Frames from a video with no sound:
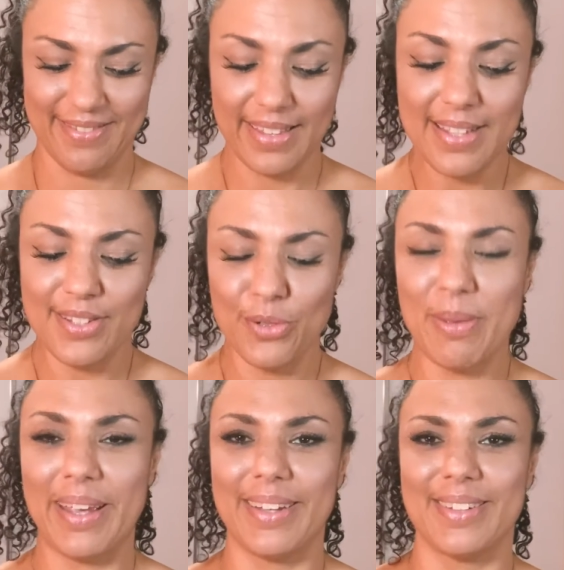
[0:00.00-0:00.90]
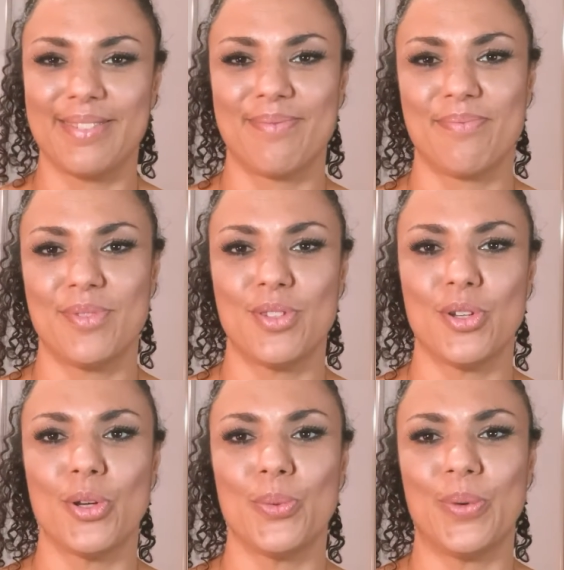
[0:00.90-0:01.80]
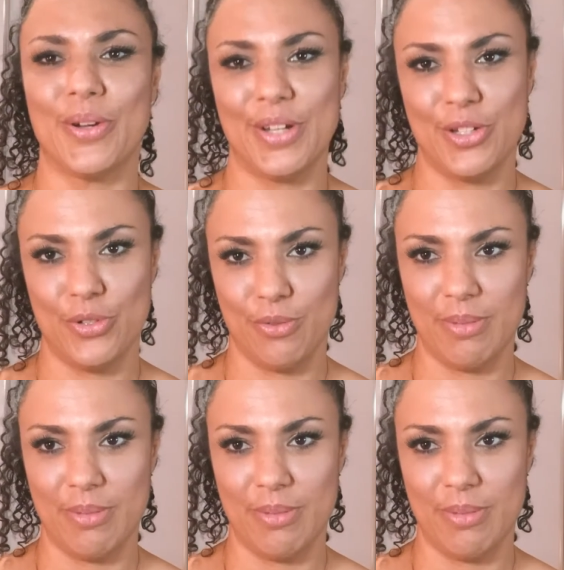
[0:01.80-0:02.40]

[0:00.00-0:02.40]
They still make it. So don't worry too